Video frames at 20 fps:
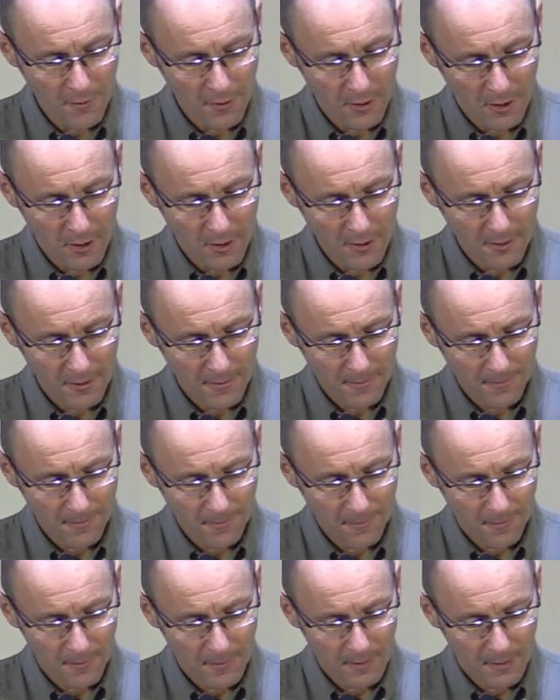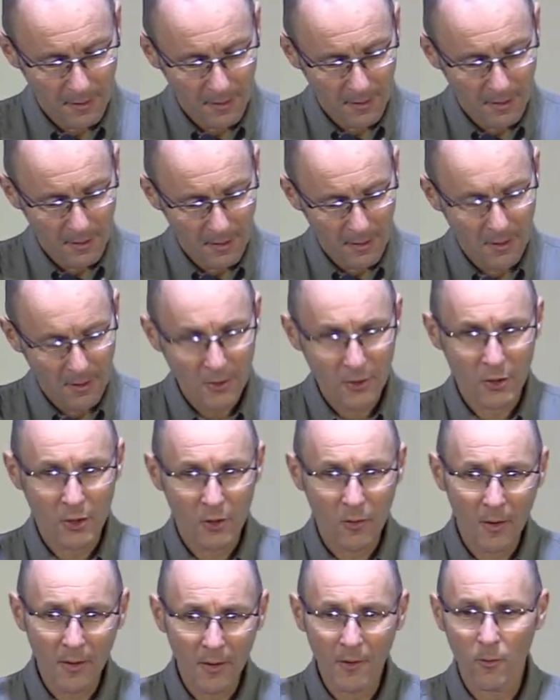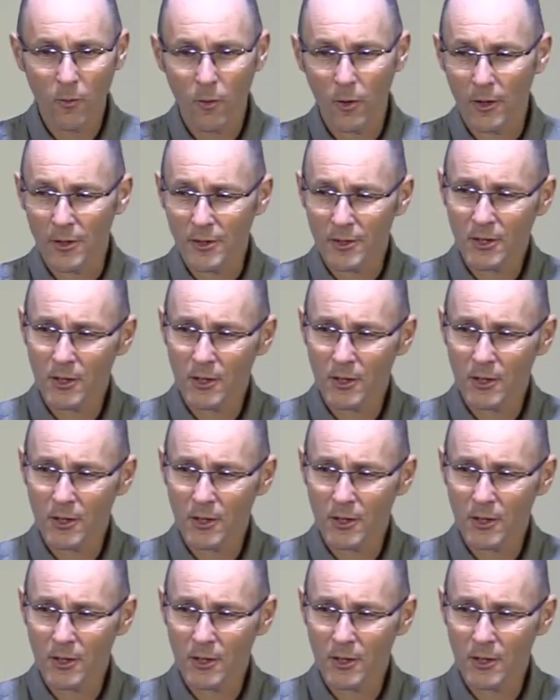God to other words,